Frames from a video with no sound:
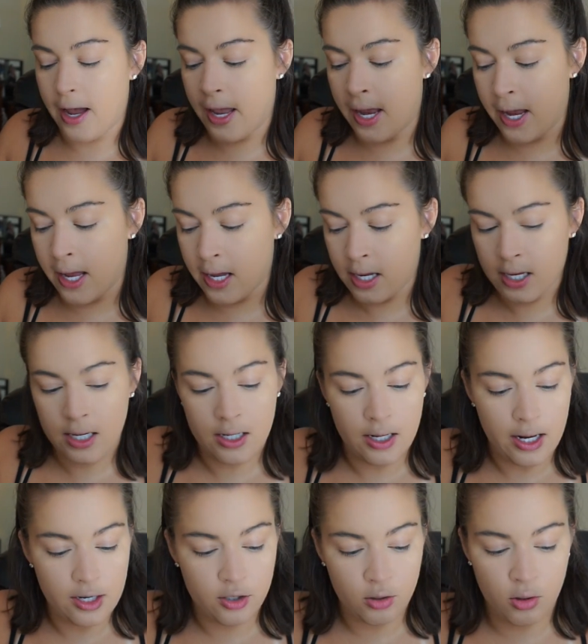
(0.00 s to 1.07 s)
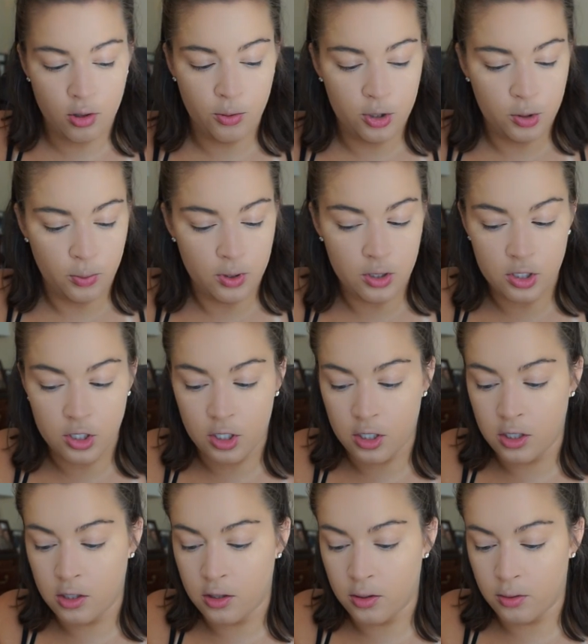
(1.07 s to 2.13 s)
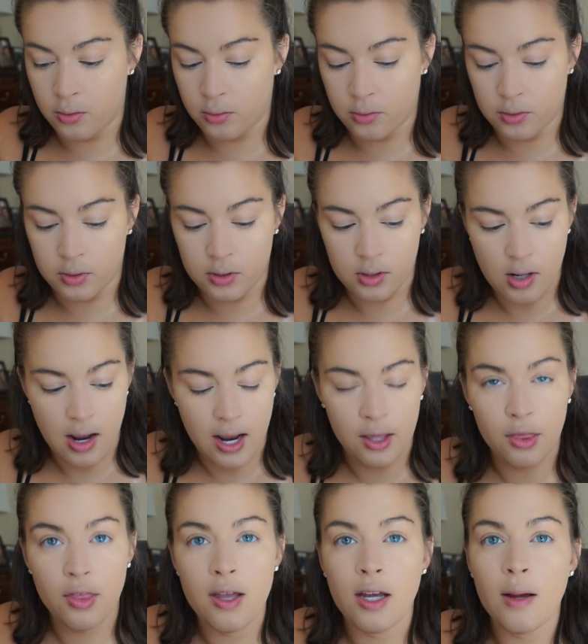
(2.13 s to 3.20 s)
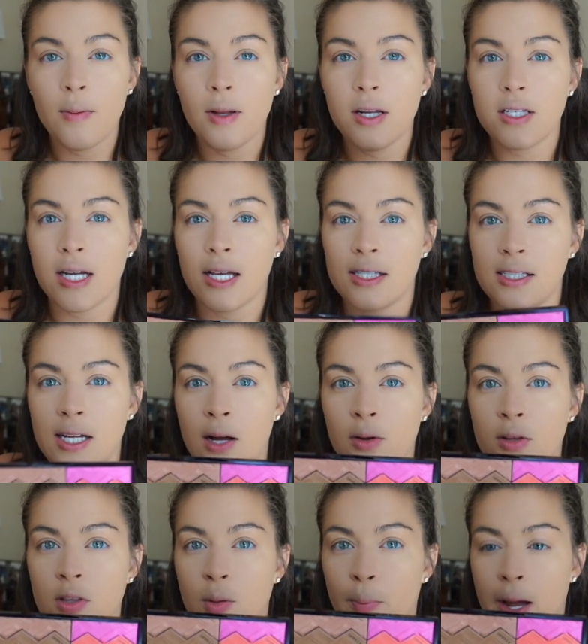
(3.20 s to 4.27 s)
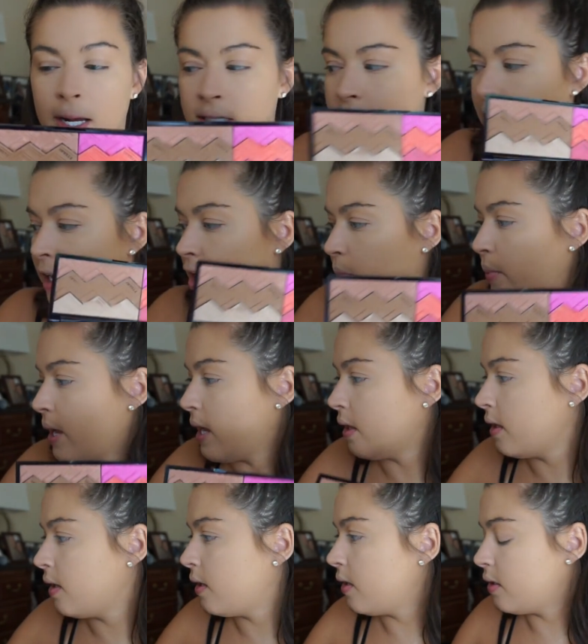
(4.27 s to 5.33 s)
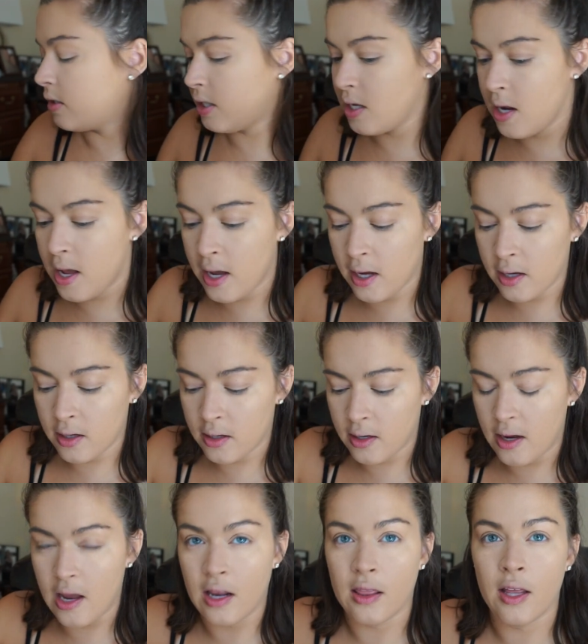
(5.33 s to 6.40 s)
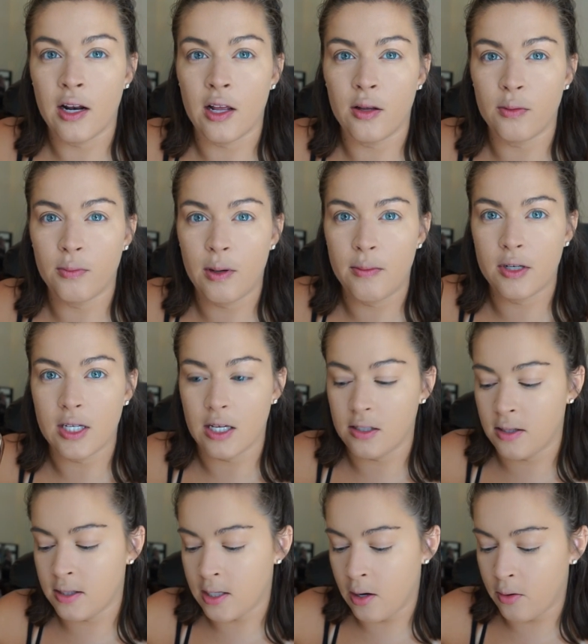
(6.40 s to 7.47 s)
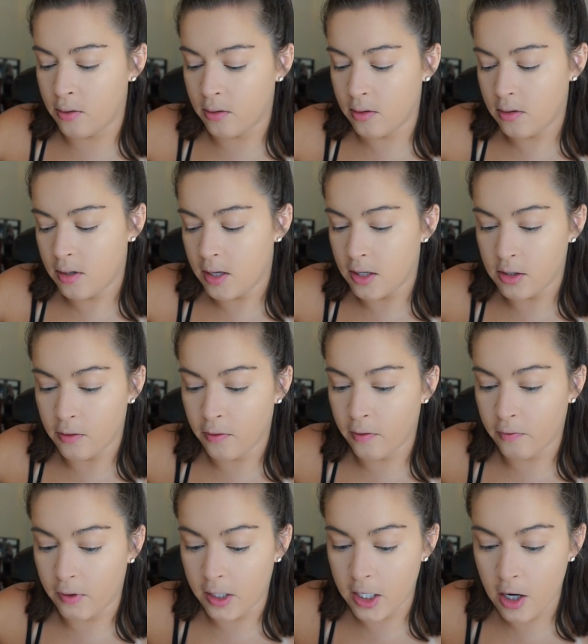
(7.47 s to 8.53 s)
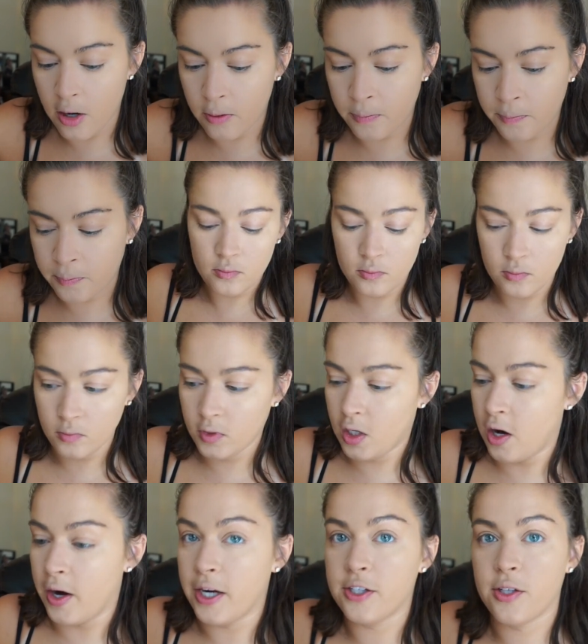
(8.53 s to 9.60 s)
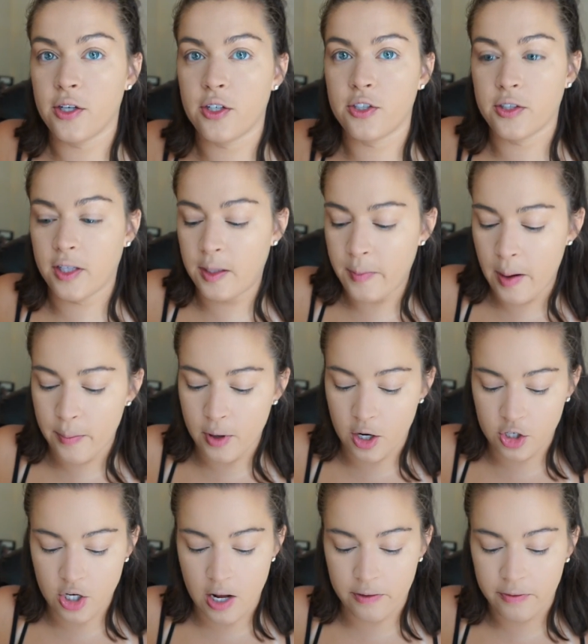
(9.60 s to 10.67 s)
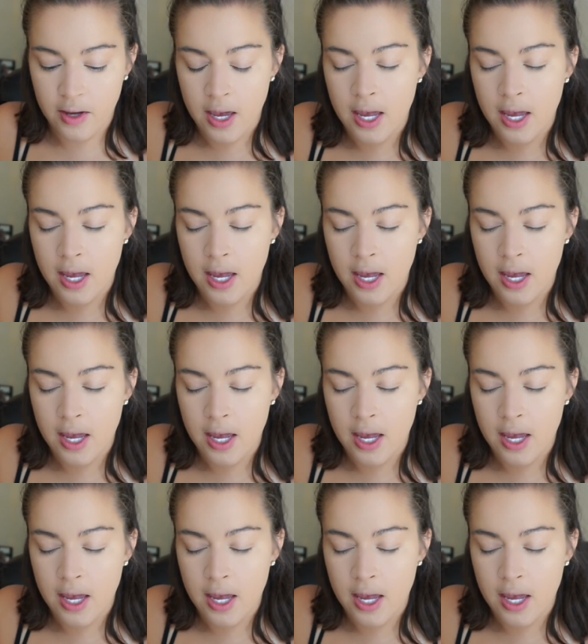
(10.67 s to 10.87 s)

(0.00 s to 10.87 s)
And I don't know which one to use. I think I'm going to test out the By Terry palette today, and then I'll maybe test this out in a different video. All right, so I just cleaned my brush off.